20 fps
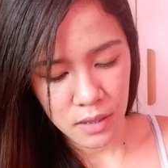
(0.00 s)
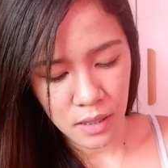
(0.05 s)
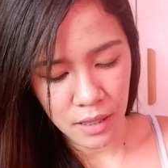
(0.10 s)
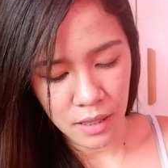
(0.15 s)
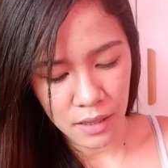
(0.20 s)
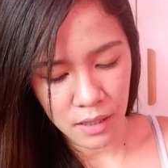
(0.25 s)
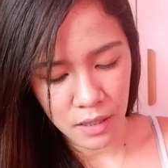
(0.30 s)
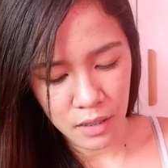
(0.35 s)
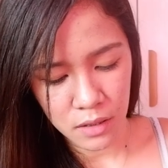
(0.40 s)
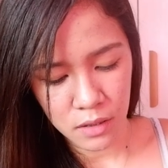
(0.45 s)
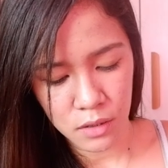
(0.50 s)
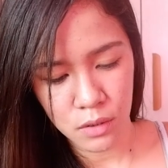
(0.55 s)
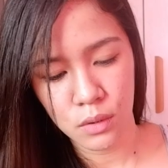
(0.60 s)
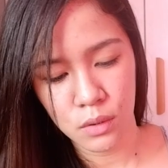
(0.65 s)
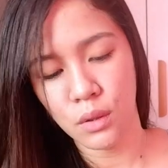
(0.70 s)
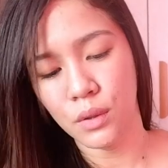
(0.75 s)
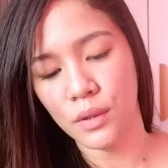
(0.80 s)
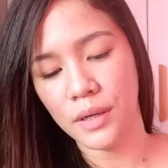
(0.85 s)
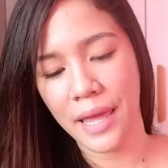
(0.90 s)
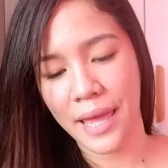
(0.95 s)
And then you
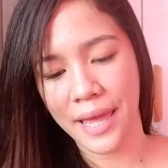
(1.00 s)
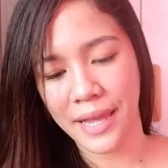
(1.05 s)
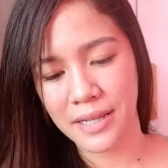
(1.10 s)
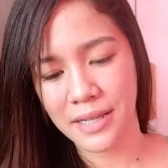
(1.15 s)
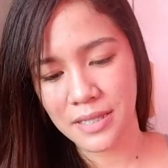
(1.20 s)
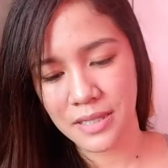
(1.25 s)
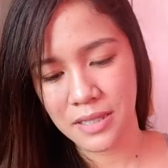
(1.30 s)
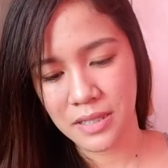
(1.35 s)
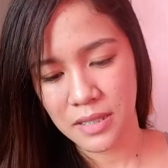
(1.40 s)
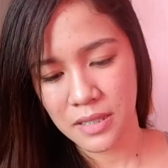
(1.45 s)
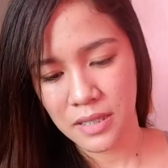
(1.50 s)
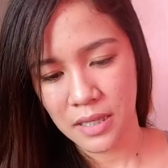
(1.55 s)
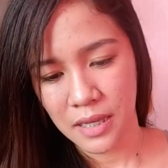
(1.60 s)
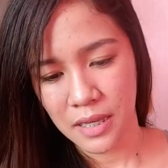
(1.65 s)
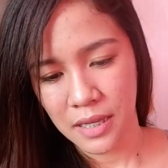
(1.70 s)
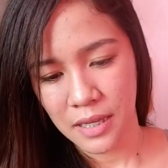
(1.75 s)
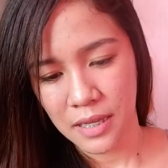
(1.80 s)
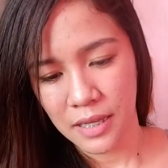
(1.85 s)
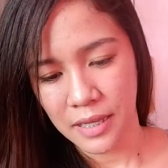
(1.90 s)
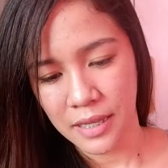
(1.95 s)
go next.
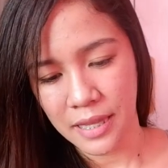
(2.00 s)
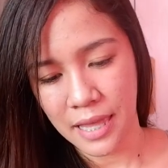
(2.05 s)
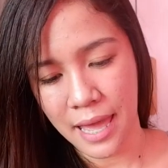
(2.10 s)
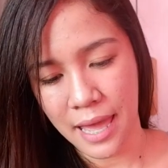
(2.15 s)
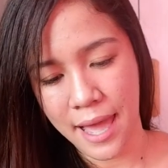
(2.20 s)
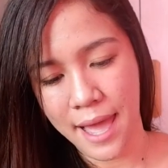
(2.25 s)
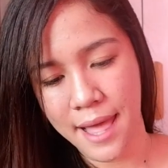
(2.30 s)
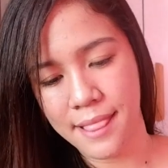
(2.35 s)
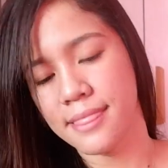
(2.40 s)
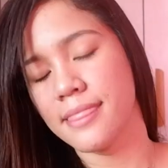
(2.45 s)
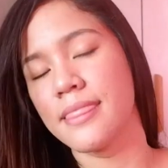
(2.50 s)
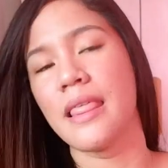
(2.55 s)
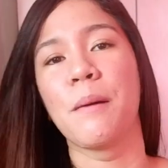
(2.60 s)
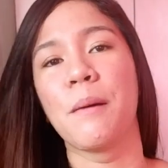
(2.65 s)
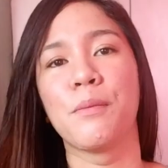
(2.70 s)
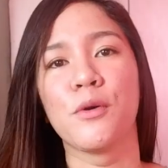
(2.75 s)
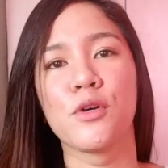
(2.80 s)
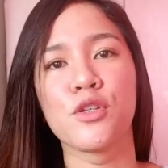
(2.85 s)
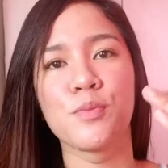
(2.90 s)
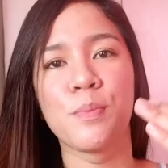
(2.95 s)
Yan.
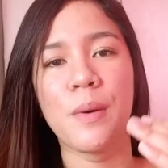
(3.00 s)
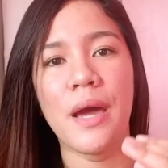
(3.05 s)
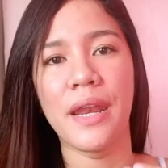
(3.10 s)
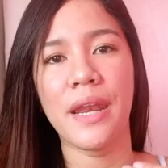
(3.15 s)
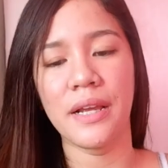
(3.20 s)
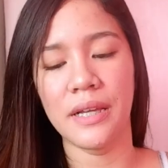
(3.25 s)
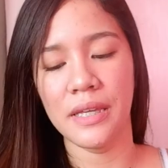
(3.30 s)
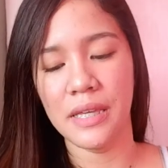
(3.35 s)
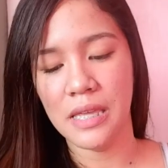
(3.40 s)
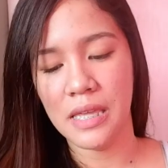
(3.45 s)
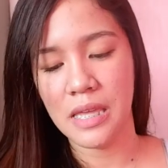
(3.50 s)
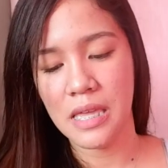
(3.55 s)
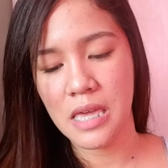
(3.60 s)
Tapos parang